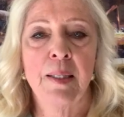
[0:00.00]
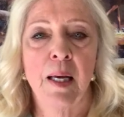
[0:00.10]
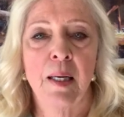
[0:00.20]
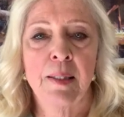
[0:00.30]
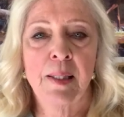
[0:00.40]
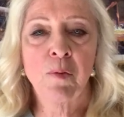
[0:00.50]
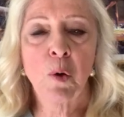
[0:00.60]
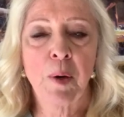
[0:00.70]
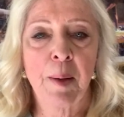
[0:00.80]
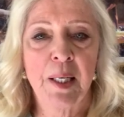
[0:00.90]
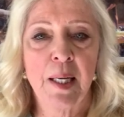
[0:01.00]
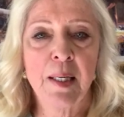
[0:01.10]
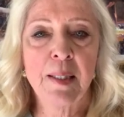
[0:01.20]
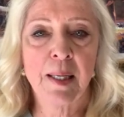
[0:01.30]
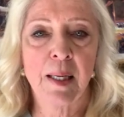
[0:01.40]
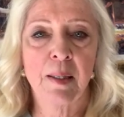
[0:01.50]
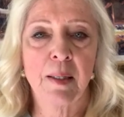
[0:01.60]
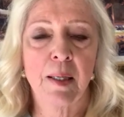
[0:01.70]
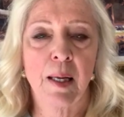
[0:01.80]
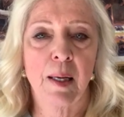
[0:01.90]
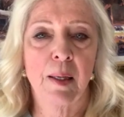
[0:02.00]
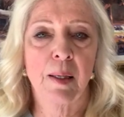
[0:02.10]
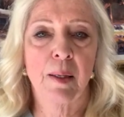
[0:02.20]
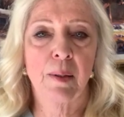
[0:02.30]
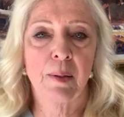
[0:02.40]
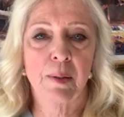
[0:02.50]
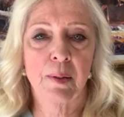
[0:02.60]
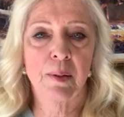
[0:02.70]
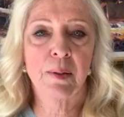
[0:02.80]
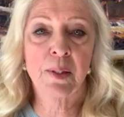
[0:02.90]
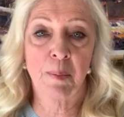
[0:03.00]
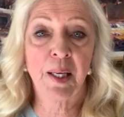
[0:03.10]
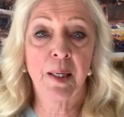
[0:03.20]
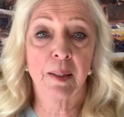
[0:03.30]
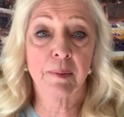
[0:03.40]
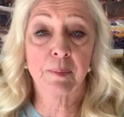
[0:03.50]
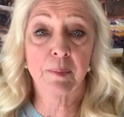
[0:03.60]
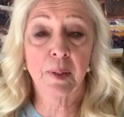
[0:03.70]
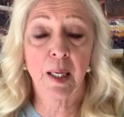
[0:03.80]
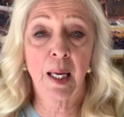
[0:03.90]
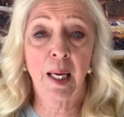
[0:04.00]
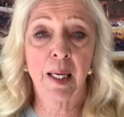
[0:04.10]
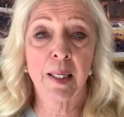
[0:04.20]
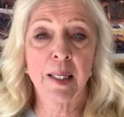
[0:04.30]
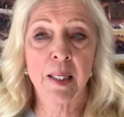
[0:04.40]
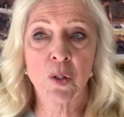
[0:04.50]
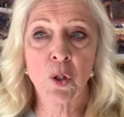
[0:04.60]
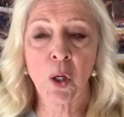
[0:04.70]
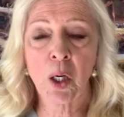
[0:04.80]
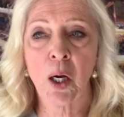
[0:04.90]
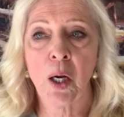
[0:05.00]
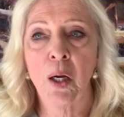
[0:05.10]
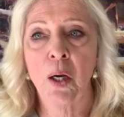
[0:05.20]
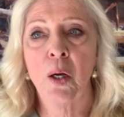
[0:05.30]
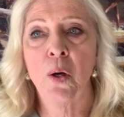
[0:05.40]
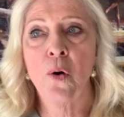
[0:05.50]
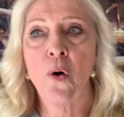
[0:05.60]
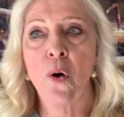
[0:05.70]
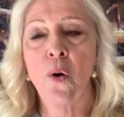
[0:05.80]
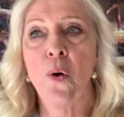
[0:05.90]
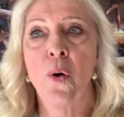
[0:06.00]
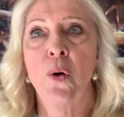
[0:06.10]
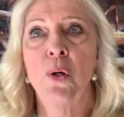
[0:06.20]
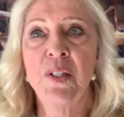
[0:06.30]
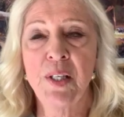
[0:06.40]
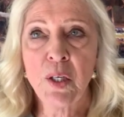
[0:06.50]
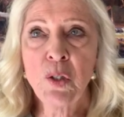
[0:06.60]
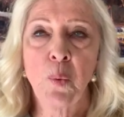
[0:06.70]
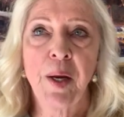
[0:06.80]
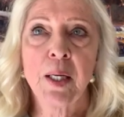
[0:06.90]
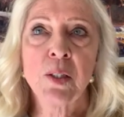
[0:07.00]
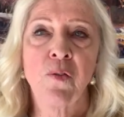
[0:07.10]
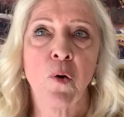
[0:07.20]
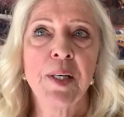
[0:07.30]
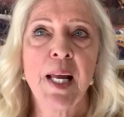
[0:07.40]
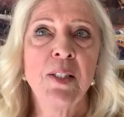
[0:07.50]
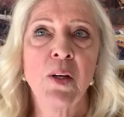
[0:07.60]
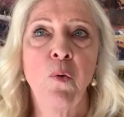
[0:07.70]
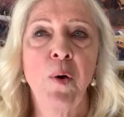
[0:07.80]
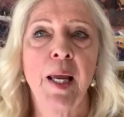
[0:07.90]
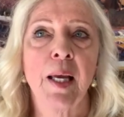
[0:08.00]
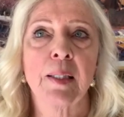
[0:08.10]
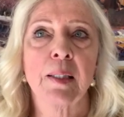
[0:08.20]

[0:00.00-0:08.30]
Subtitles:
several remedies and to beat it. And it took 6 weeks, 4 days a week